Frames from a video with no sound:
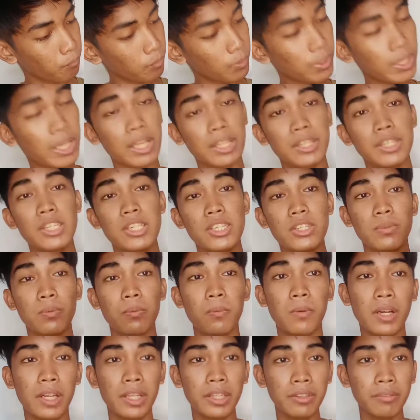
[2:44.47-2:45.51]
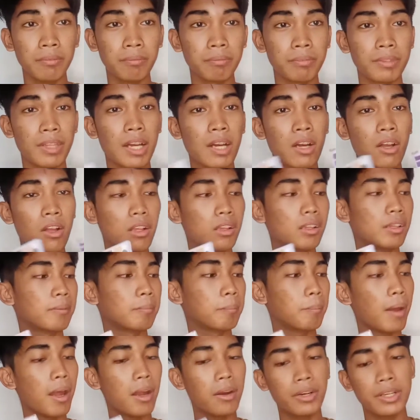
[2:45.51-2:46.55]
Yeah, this one, the Color
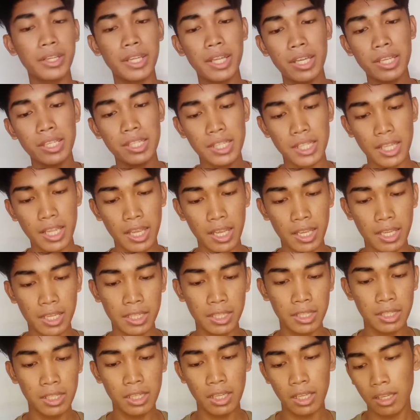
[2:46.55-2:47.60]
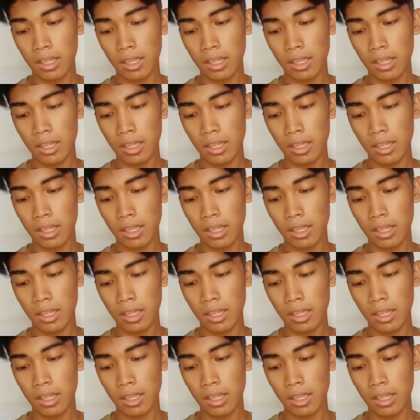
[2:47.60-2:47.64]
Paradise, and